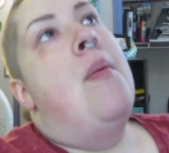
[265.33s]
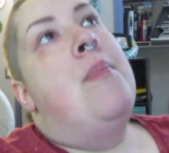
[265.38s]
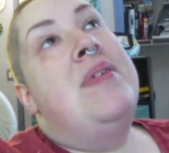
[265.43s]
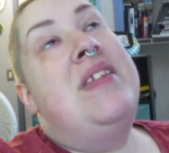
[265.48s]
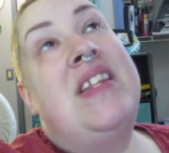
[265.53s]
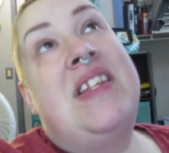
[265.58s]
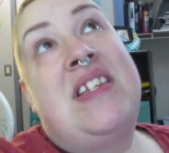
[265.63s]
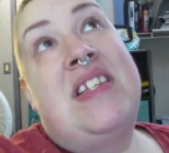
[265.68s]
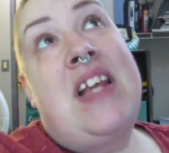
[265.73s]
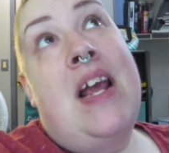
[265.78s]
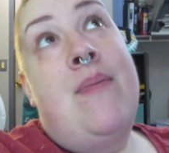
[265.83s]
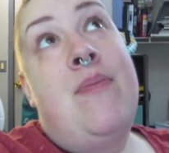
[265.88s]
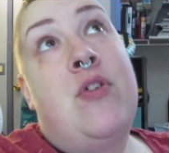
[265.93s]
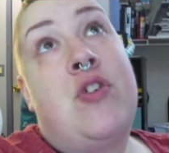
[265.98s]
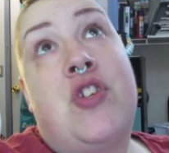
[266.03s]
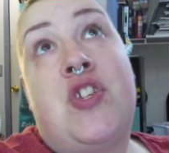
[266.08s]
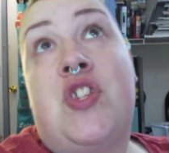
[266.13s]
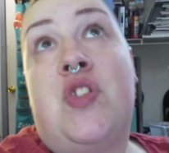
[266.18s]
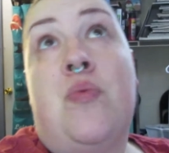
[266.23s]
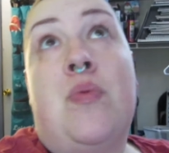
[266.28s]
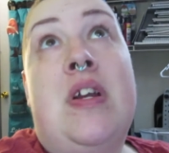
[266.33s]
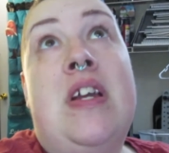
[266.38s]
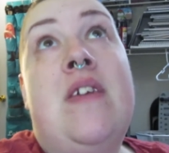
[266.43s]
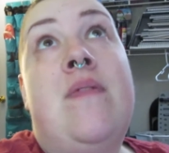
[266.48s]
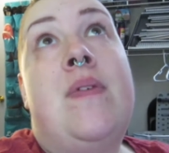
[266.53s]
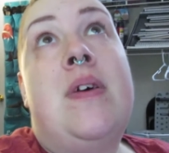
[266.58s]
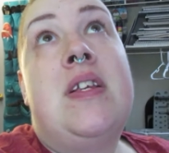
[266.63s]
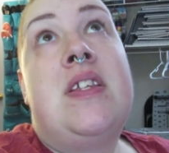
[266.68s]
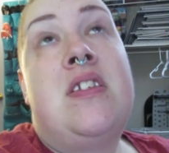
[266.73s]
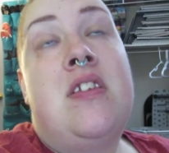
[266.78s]
But this time there's three
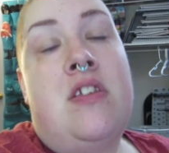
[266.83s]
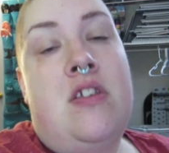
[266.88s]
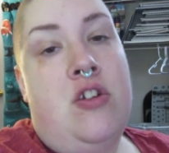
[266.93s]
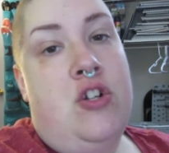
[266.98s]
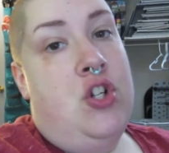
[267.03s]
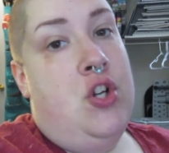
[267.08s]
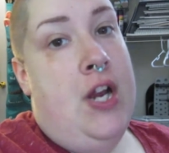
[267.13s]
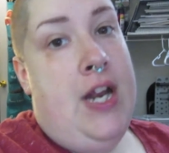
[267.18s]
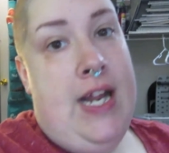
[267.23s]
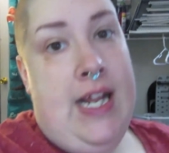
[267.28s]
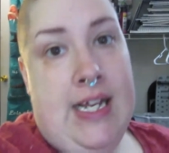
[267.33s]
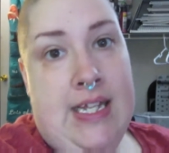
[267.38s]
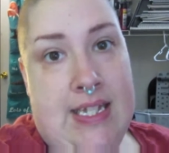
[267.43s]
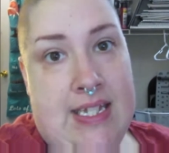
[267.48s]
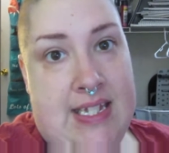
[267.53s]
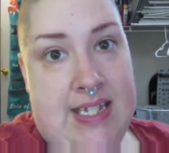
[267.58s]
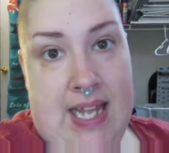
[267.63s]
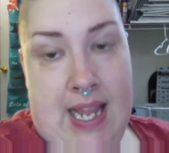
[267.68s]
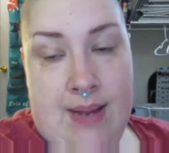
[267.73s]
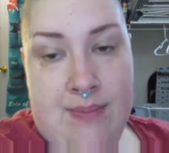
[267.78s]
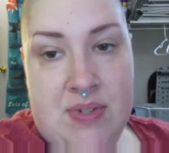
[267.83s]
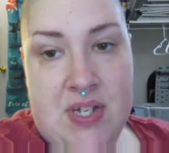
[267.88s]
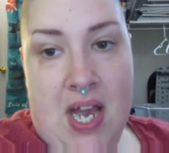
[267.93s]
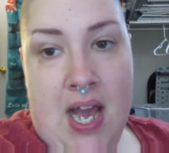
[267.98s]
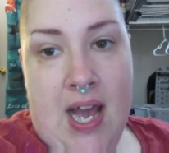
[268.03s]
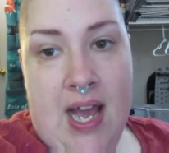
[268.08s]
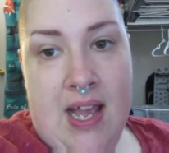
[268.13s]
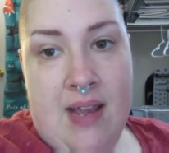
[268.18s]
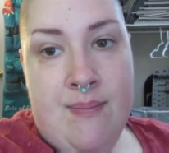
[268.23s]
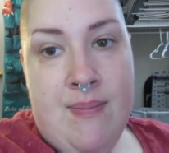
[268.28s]
of us that they're training at the same
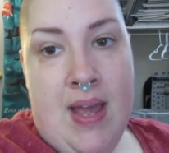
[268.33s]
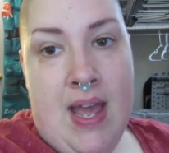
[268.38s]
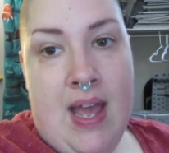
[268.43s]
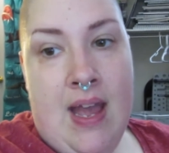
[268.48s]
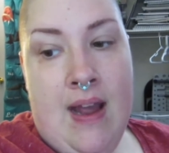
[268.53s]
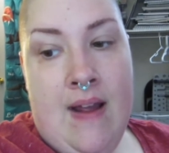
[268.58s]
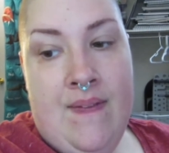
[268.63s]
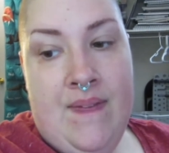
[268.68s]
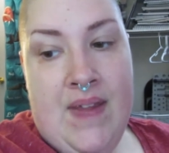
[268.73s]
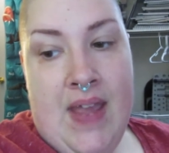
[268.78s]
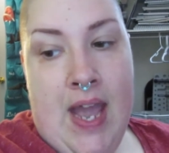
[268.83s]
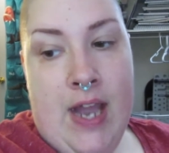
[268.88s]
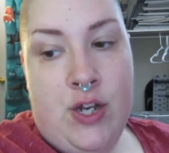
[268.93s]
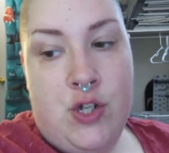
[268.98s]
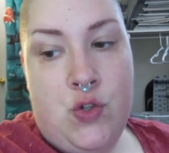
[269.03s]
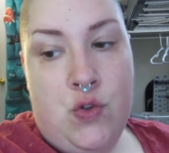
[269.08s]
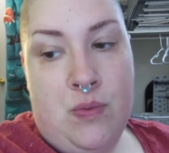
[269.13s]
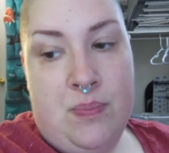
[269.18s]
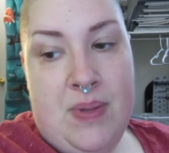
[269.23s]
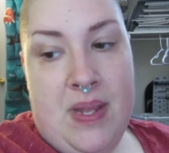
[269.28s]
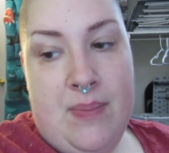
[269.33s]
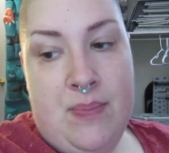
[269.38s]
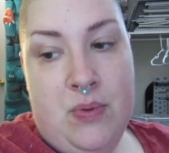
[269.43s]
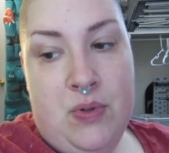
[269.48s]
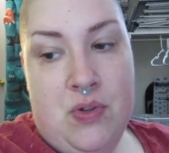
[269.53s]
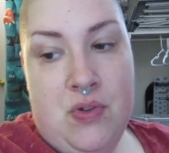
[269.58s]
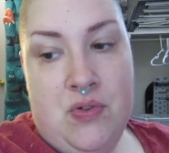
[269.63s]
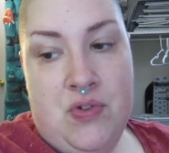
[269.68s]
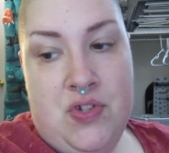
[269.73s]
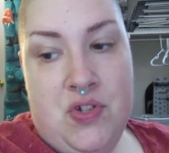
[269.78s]
time, and the actual
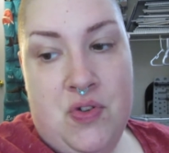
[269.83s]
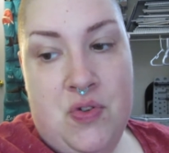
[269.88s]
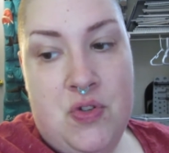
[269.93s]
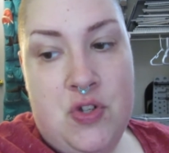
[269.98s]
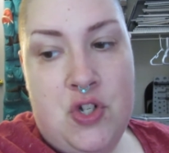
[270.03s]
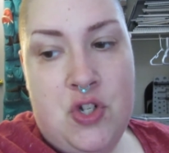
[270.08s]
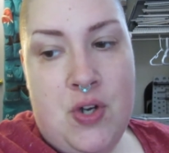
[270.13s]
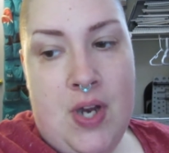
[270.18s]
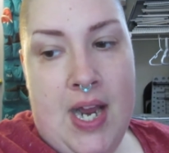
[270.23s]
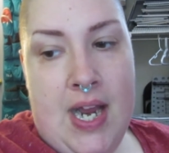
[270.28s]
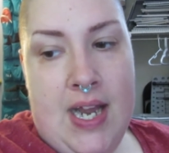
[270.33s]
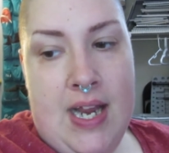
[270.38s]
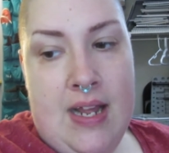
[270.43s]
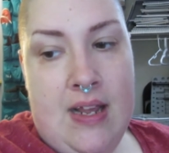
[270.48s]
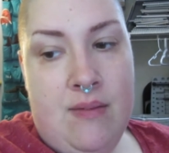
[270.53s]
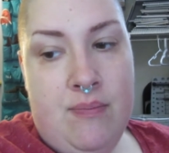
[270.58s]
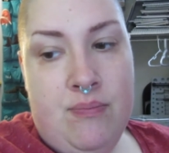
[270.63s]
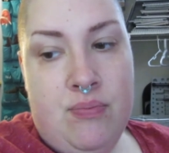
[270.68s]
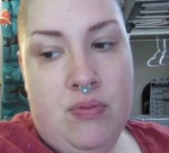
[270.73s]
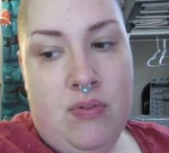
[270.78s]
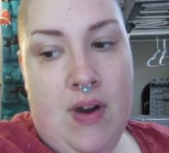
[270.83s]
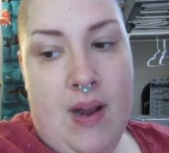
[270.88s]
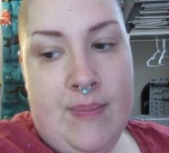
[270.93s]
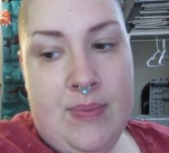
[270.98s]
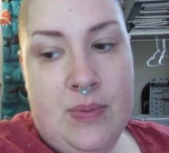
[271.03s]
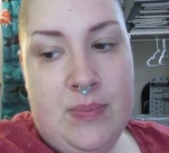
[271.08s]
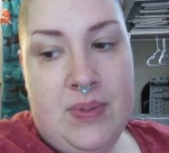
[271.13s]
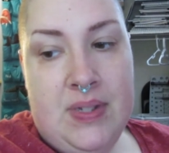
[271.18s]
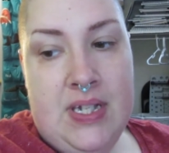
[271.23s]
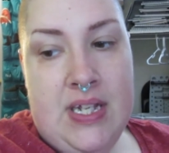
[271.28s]
people who do the training
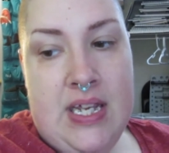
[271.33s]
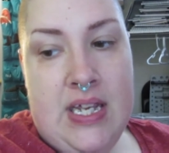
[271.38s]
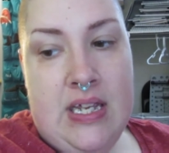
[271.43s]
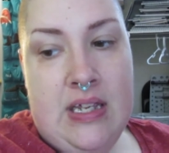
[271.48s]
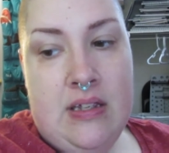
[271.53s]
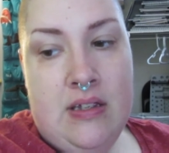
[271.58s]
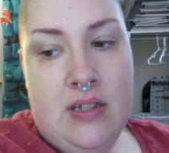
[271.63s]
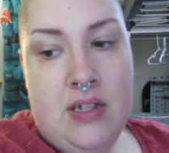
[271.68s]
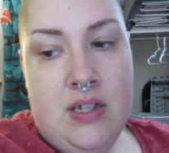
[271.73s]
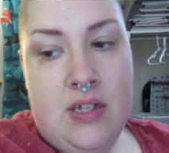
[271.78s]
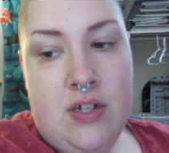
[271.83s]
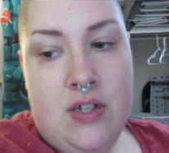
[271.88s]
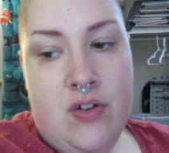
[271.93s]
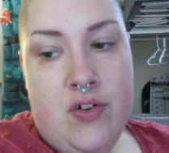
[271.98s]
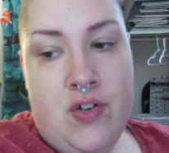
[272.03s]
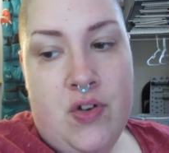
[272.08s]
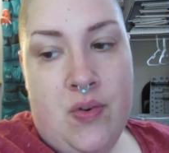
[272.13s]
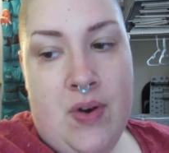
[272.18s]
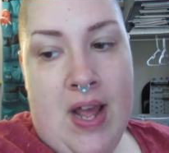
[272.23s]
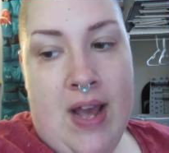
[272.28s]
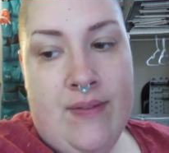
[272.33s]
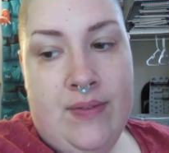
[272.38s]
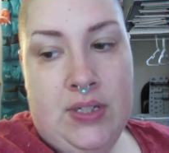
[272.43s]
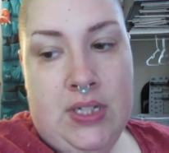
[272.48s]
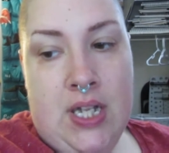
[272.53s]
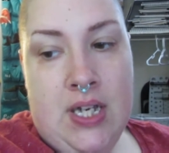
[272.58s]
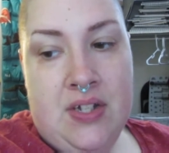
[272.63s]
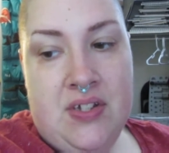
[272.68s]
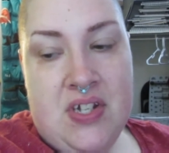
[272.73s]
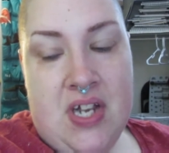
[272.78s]
probably don't have a
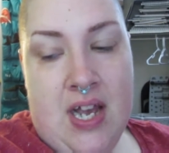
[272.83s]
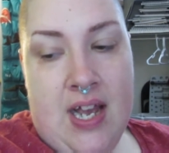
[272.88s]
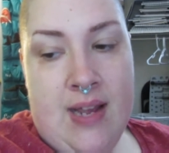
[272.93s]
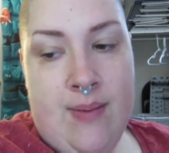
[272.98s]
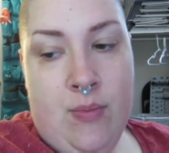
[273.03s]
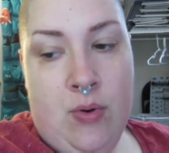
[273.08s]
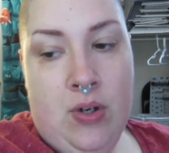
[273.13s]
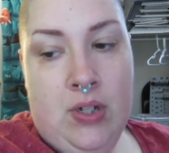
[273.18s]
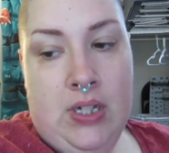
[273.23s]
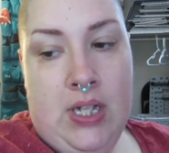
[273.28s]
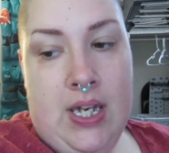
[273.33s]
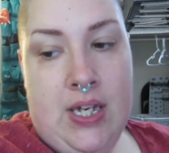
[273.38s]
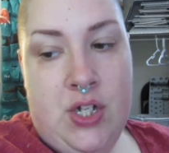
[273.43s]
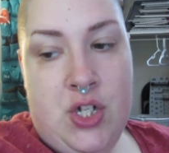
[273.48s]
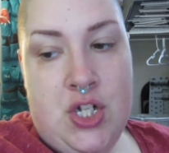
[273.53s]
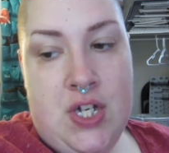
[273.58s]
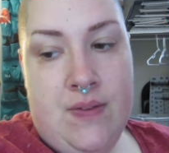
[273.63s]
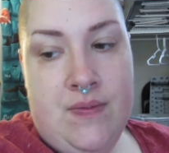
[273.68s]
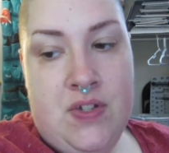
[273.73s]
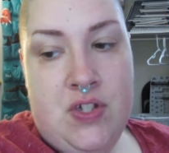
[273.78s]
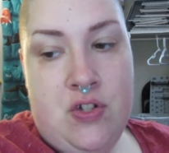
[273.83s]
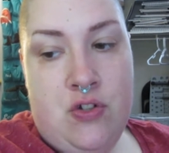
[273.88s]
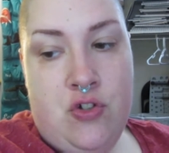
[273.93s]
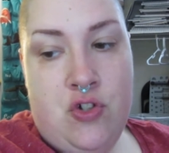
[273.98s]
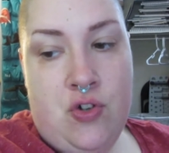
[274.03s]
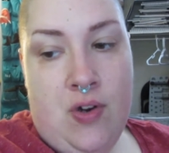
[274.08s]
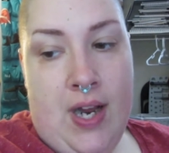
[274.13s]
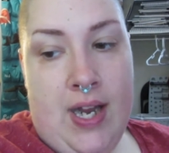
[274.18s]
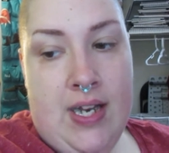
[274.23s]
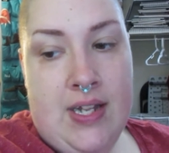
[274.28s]
lot of time or a lot of shifts to
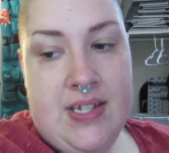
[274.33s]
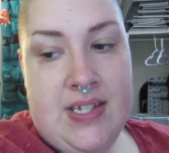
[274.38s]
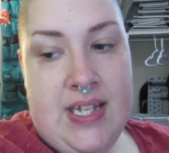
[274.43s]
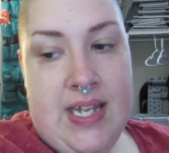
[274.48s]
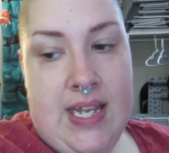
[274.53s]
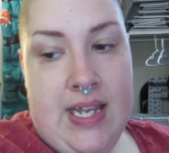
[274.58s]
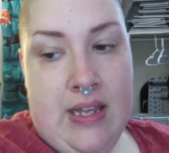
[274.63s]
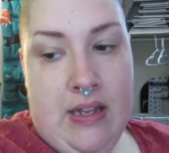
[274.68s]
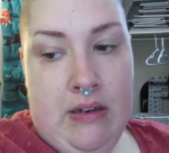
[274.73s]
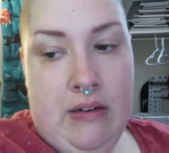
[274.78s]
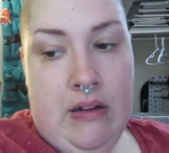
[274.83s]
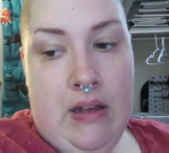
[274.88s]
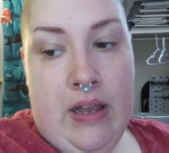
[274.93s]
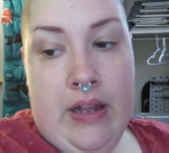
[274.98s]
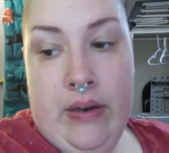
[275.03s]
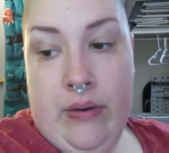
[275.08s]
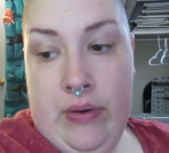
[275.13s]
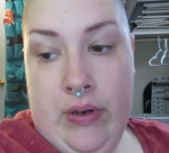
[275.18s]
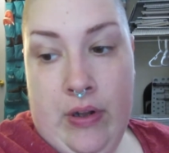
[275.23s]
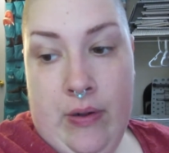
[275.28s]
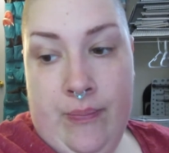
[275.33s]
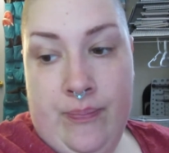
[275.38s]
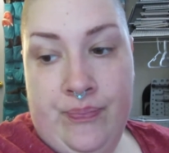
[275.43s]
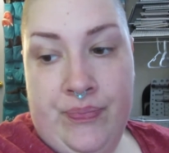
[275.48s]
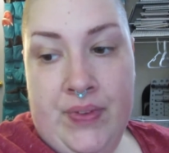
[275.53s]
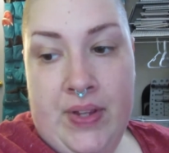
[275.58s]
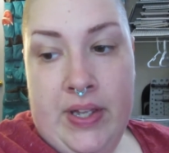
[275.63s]
train us in. I don't know.